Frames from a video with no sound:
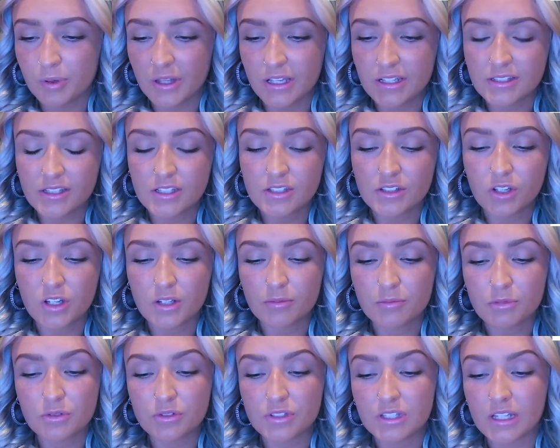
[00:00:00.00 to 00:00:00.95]
places, good
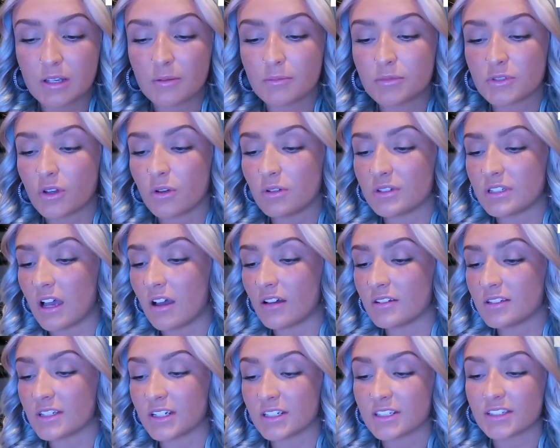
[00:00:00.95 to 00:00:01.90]
museums,
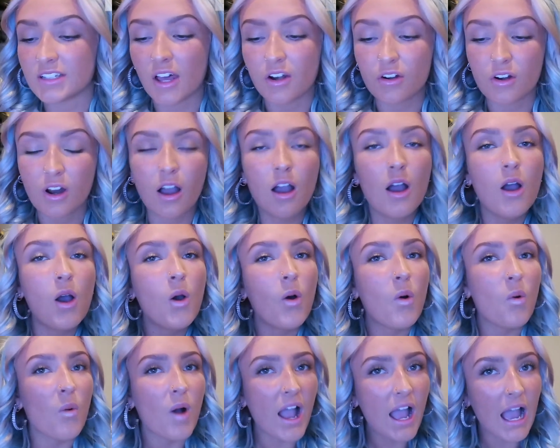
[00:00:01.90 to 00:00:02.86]
hotels, etc.
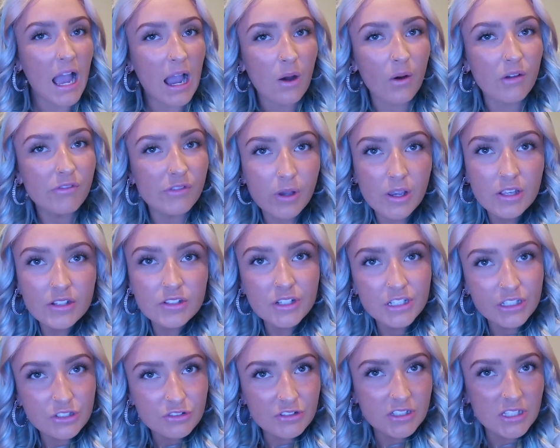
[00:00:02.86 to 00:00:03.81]
Wow, if you guys are
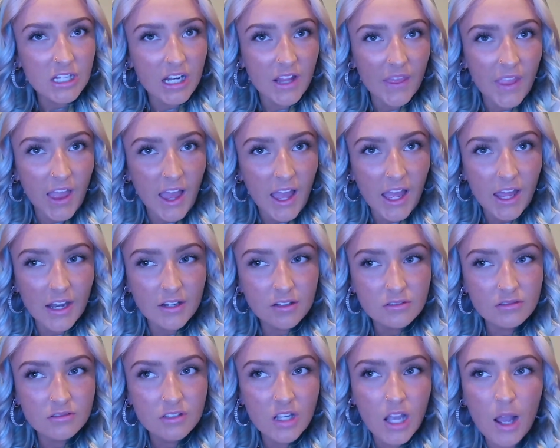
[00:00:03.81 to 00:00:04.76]
interested in that,
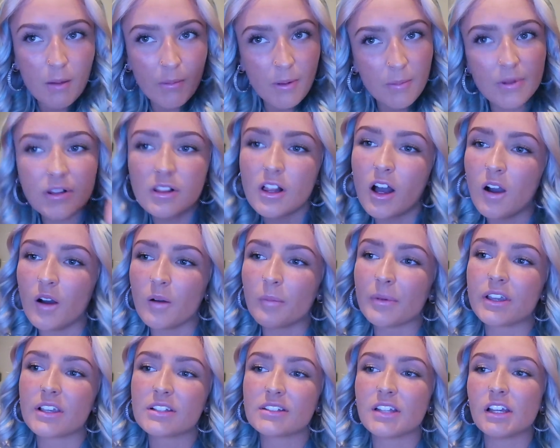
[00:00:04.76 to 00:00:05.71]
comment below
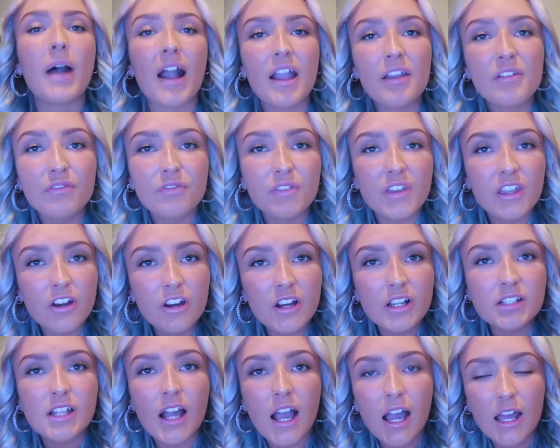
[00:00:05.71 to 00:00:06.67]
because my fear
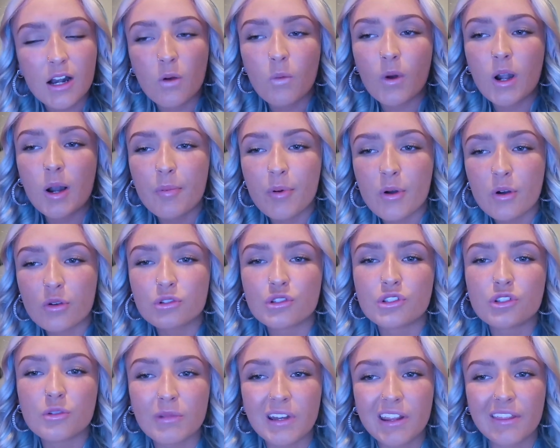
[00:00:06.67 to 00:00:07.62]
is I don't want to
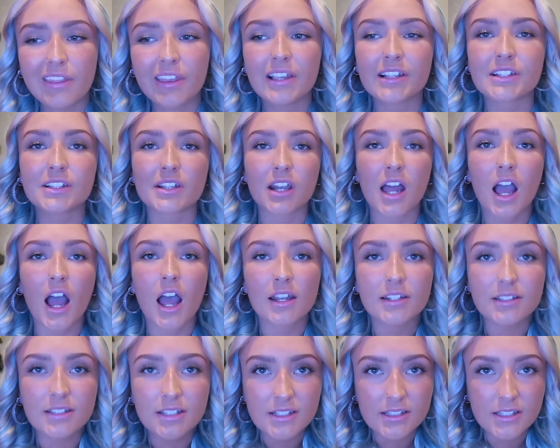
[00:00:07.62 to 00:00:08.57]
post too many things
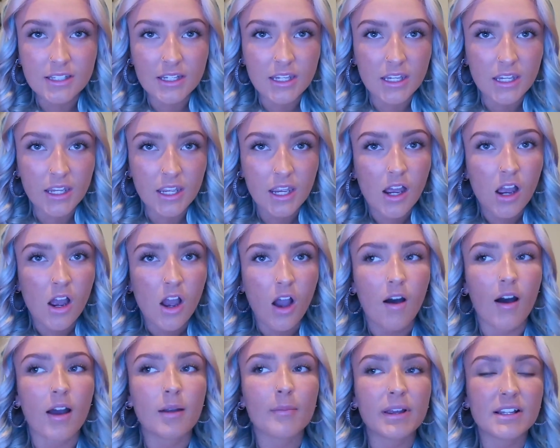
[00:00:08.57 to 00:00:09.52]
non-Disney
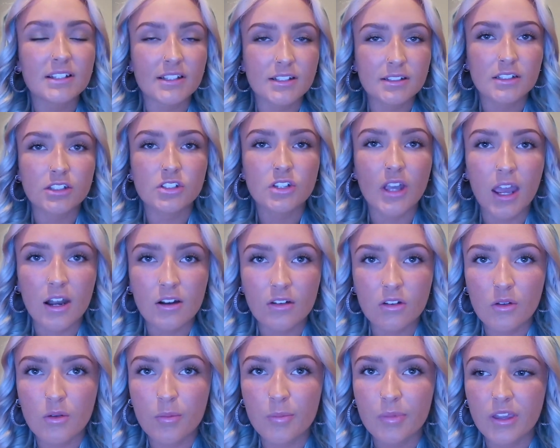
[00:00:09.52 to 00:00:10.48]
on my Disney
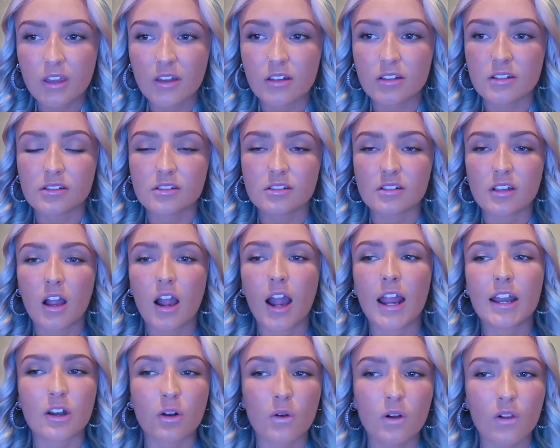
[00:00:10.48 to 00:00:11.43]
channel because
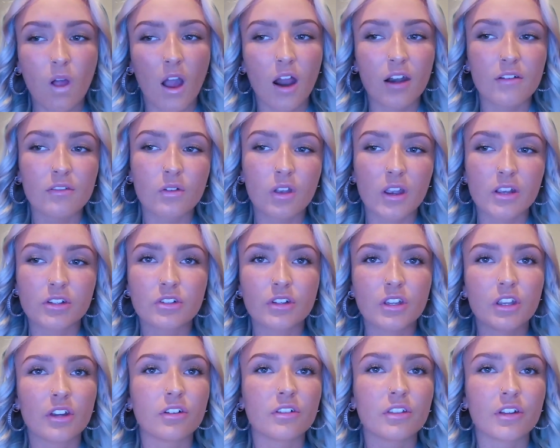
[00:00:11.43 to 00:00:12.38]
I know a lot of you guys are
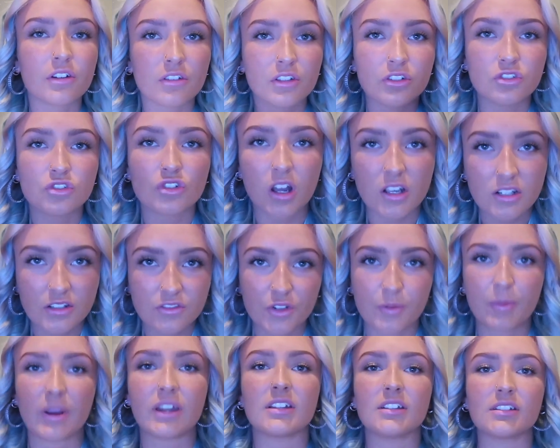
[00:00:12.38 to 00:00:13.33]
here literally just for
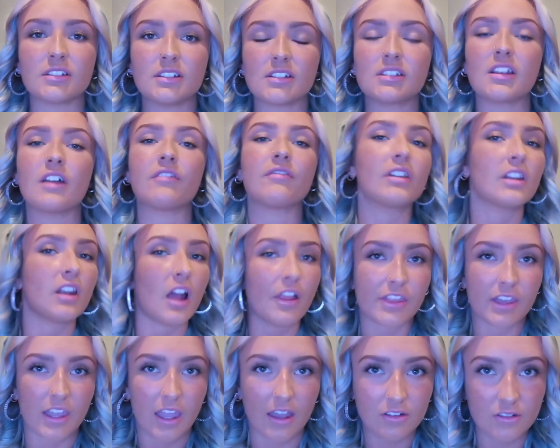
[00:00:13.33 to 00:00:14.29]
my Disney stuff and
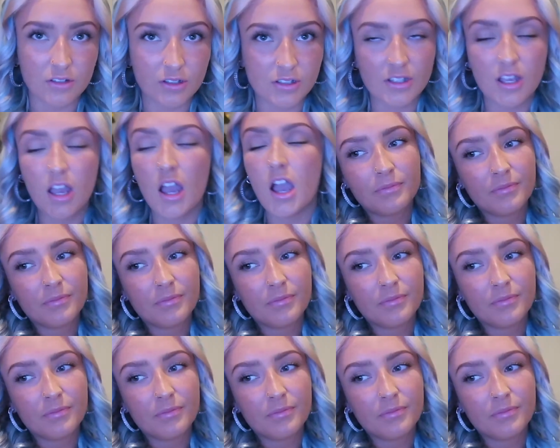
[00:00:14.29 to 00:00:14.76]
nothing else.